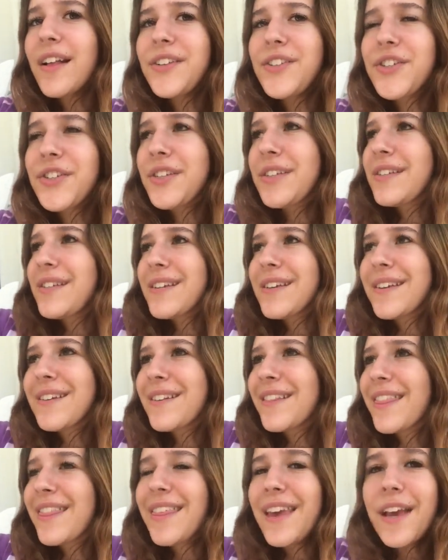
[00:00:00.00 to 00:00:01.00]
just
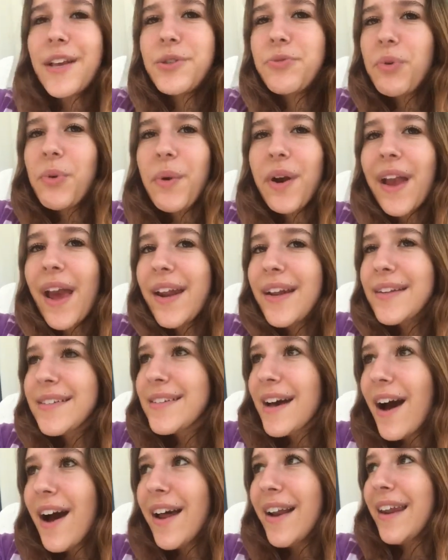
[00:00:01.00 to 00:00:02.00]
things we were
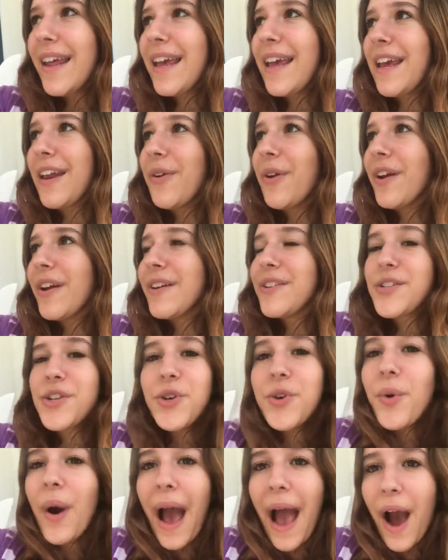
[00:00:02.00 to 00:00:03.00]
getting done in
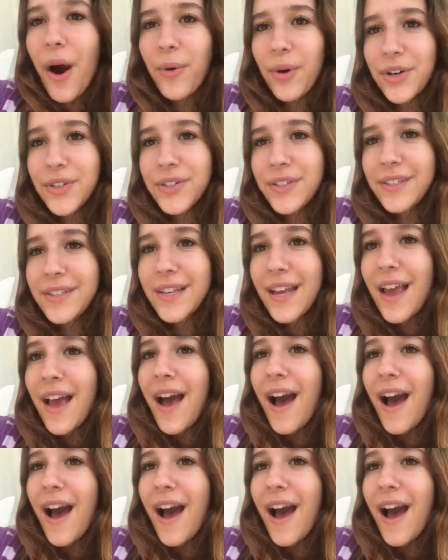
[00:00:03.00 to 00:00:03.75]
2 hours.